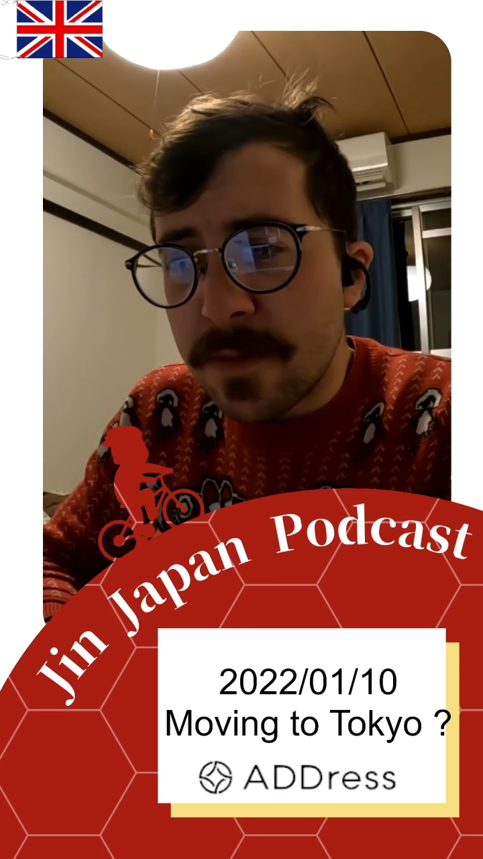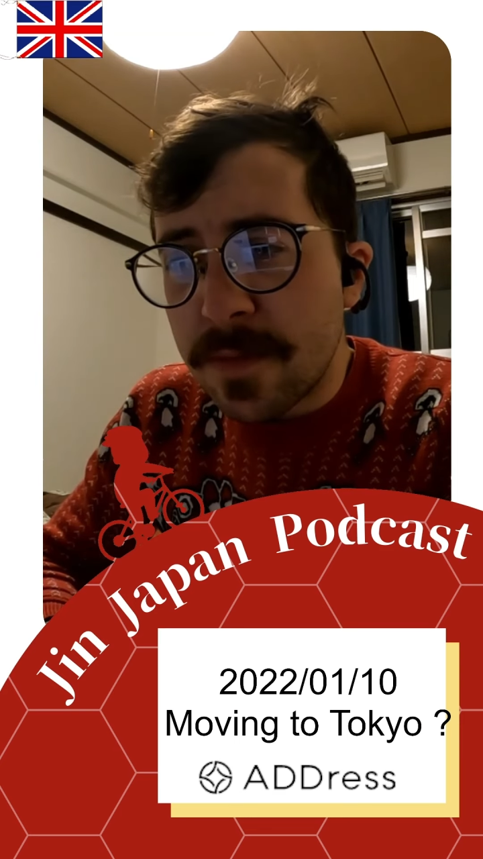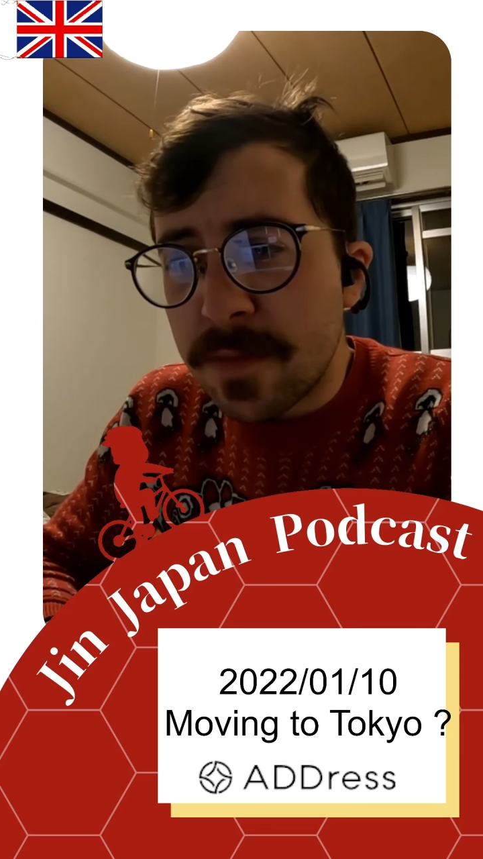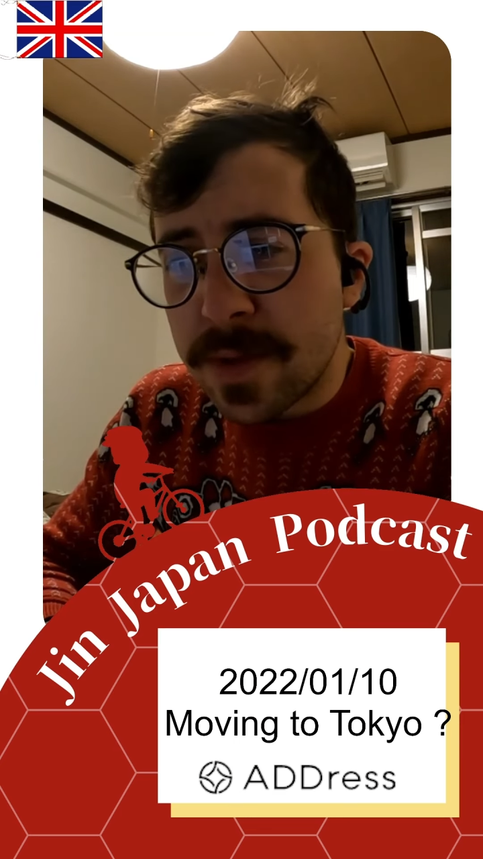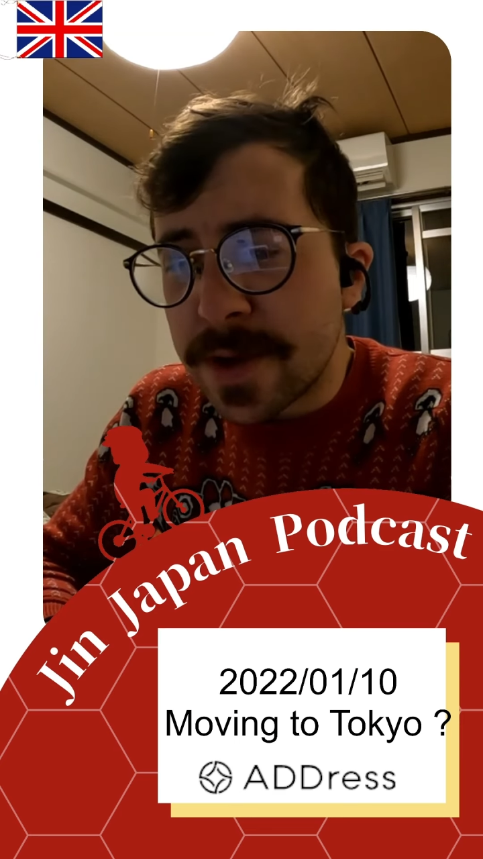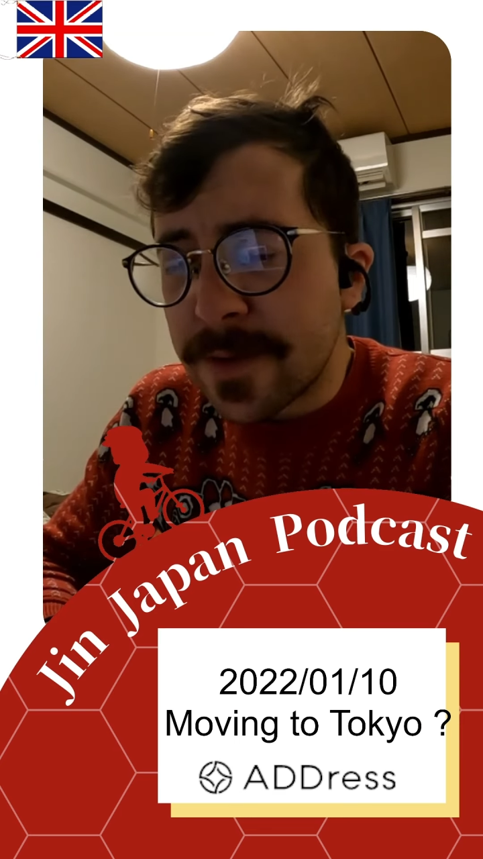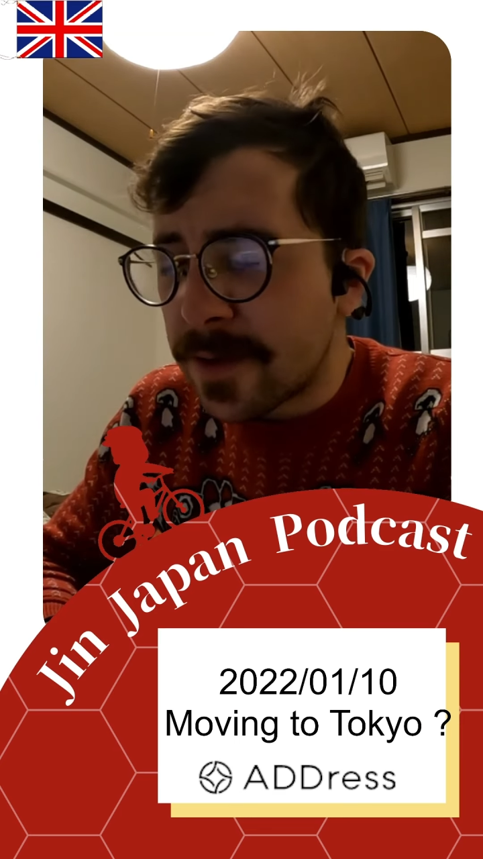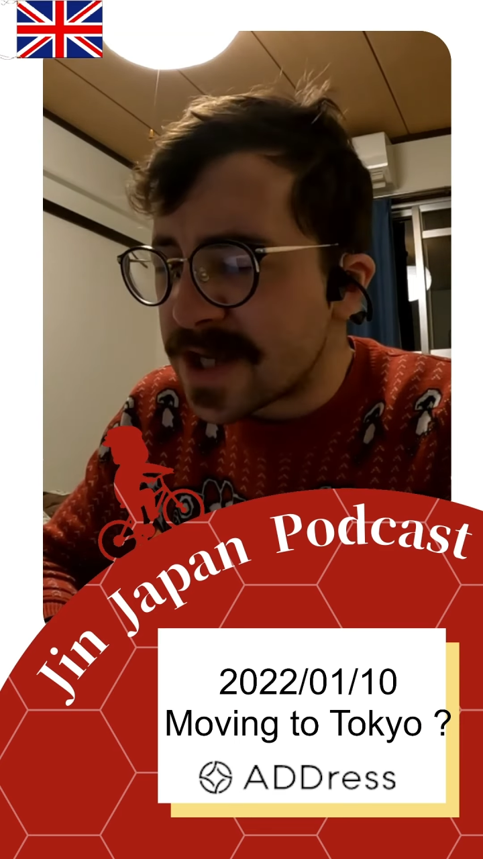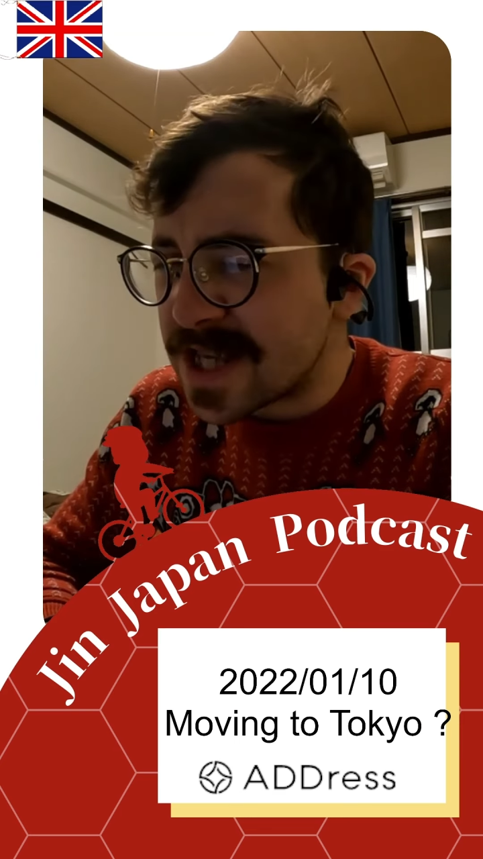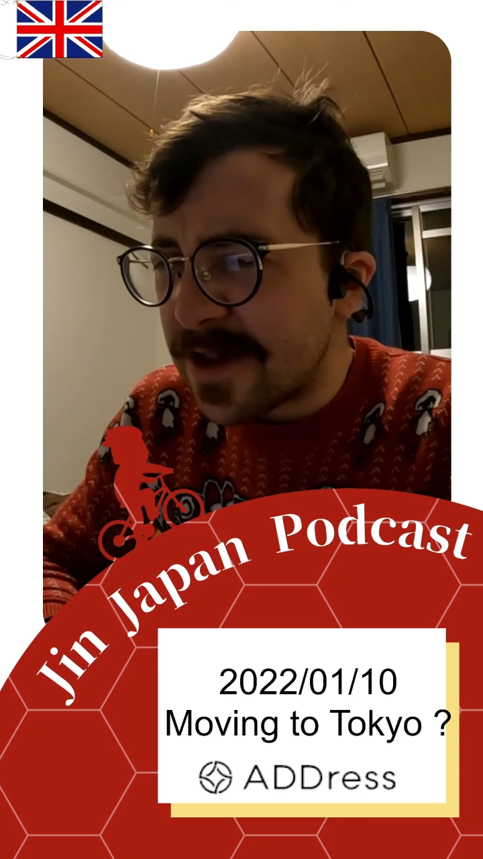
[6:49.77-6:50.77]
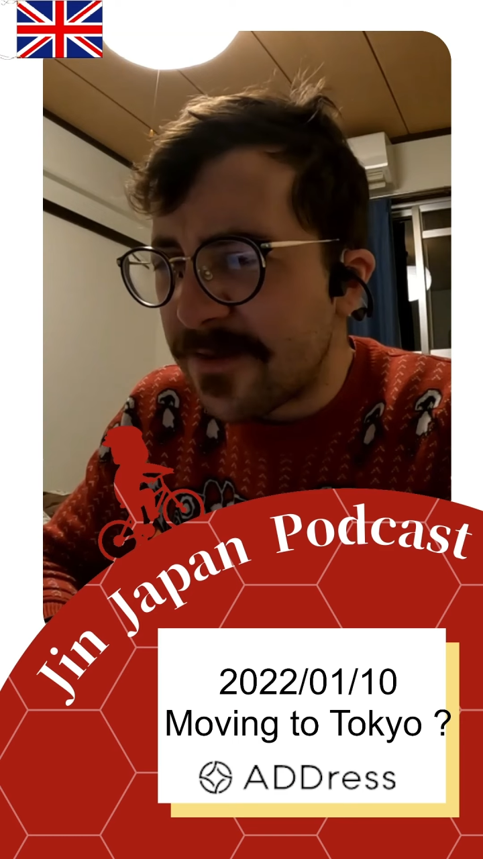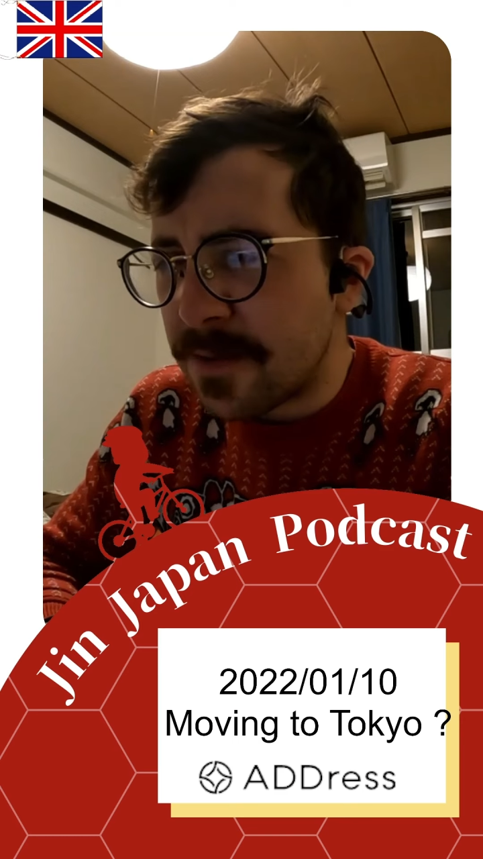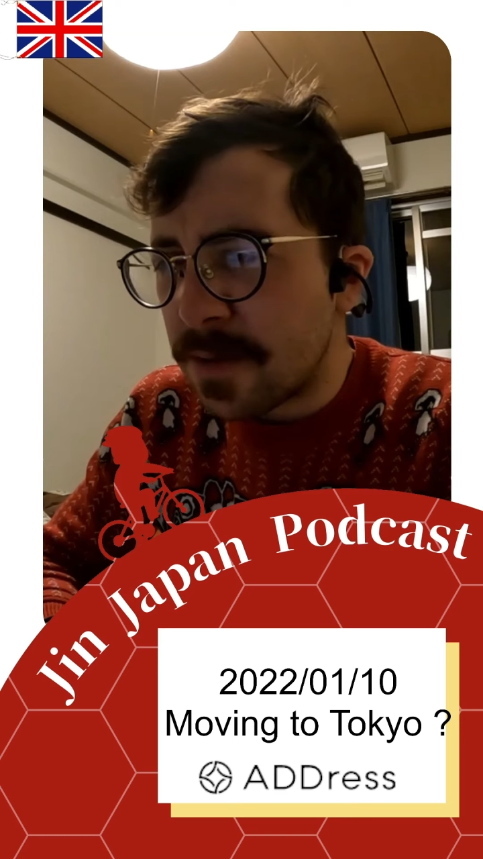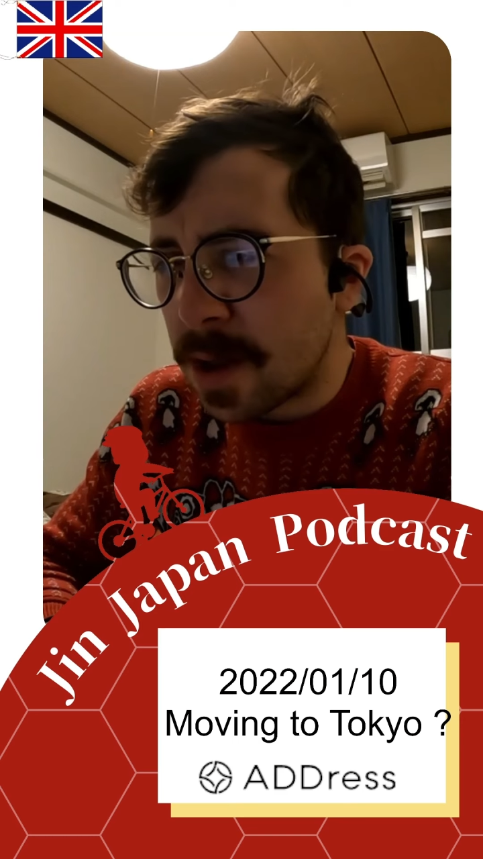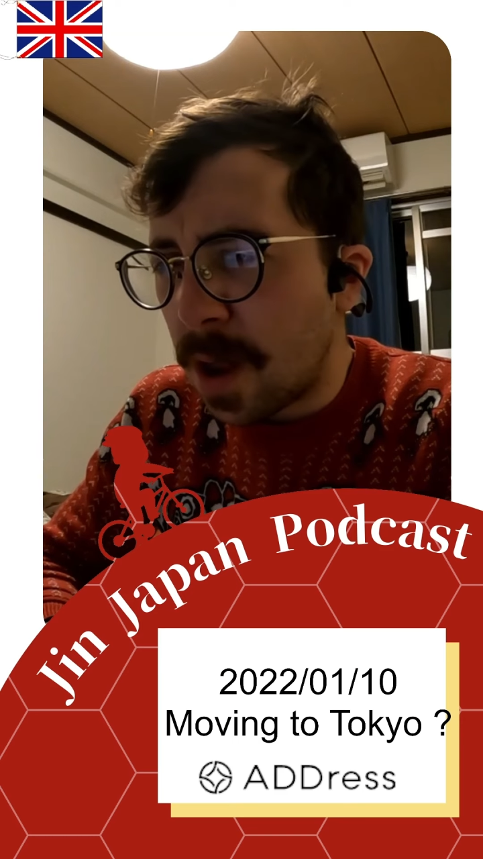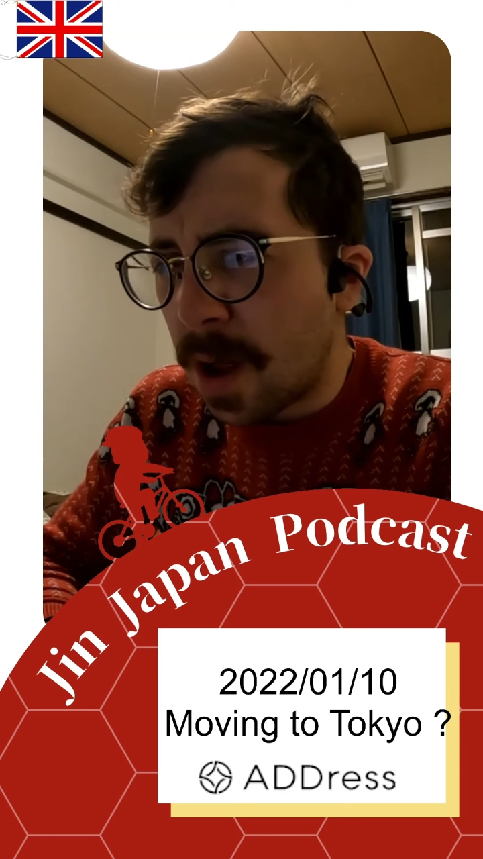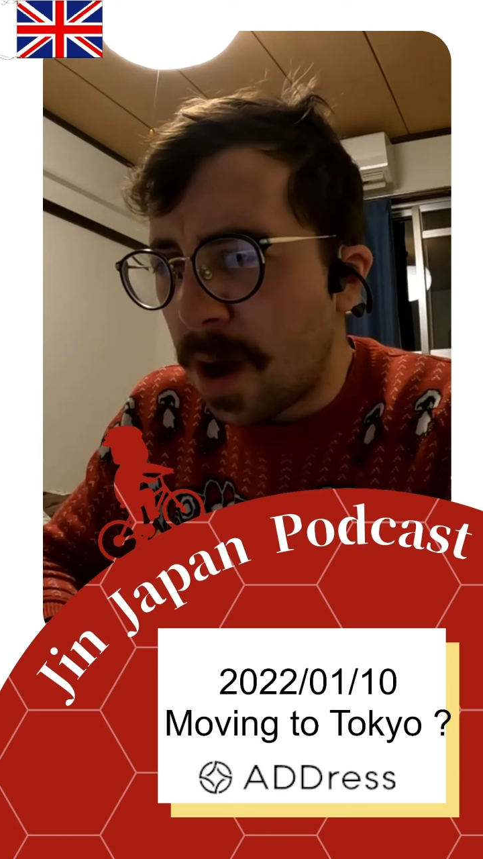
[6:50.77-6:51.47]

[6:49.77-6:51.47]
It was about 7 o'clock.